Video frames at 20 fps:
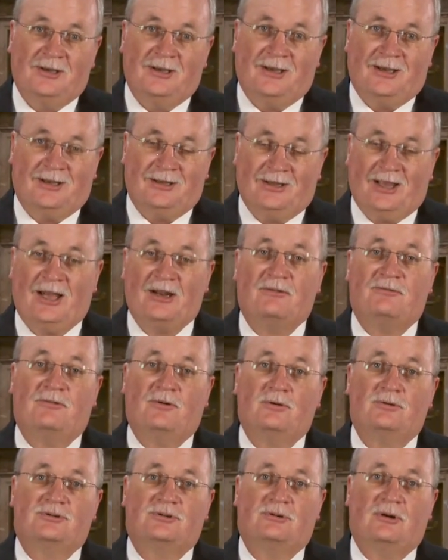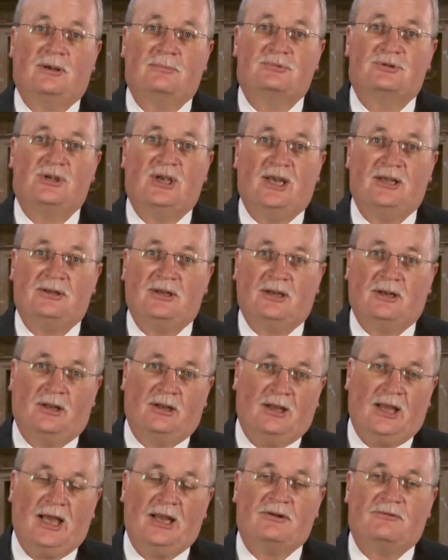A lot of folks are upset, and a
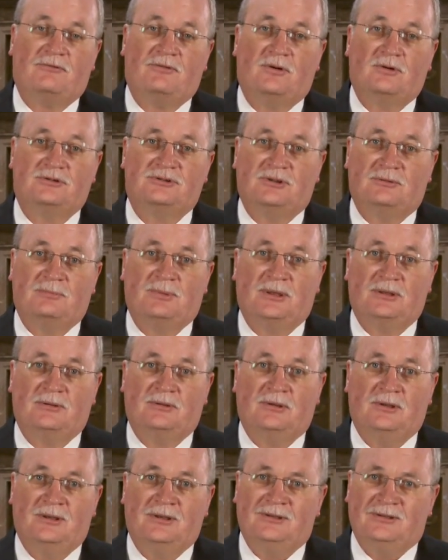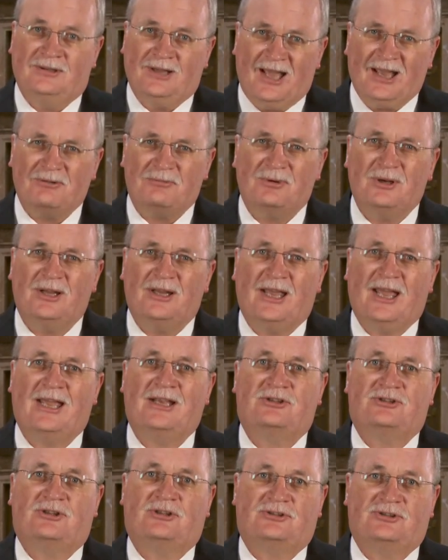lot of folks have been not really
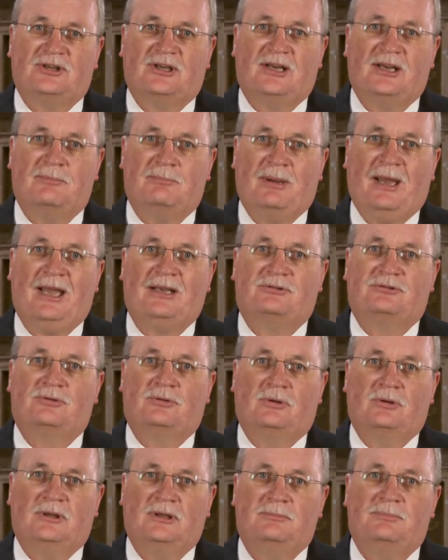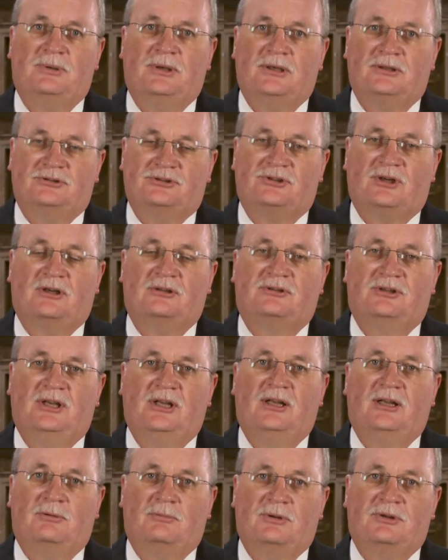anxious to get back to Olympia and start
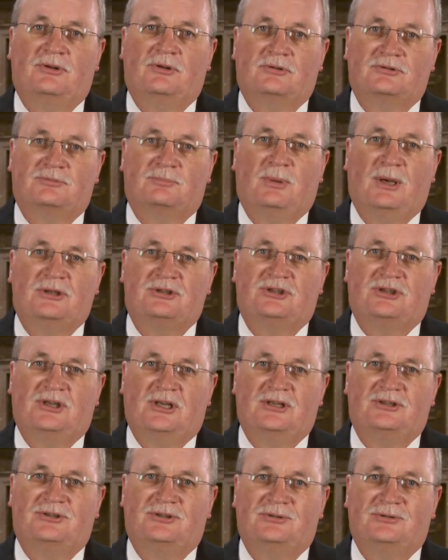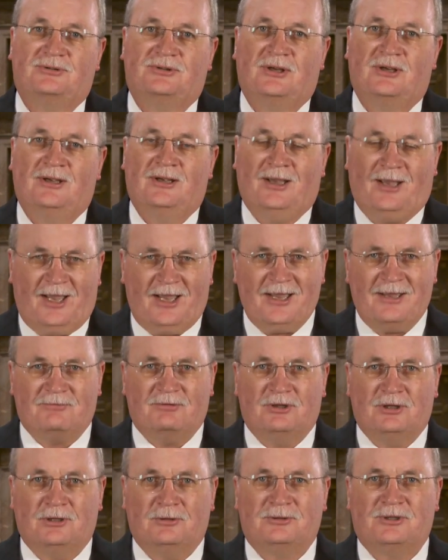dealing with those budget issues. I have a
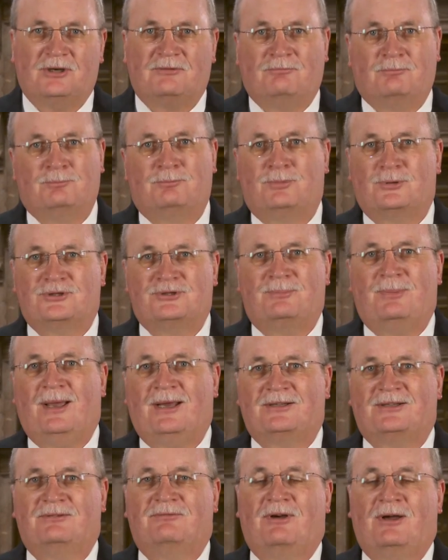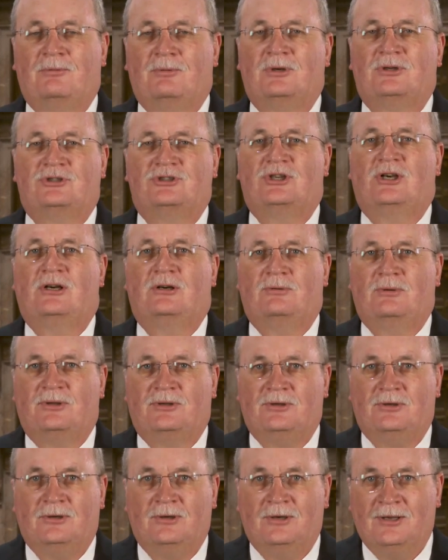little different perspective I want to share with
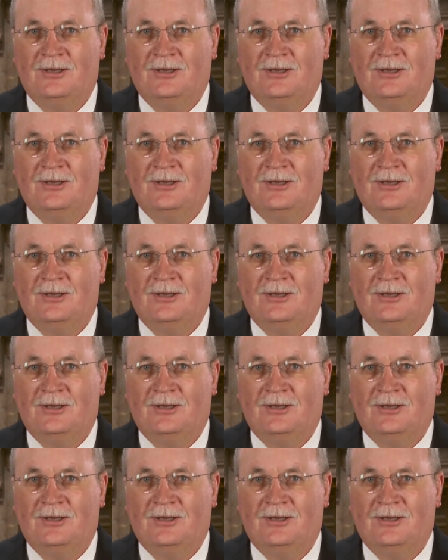you.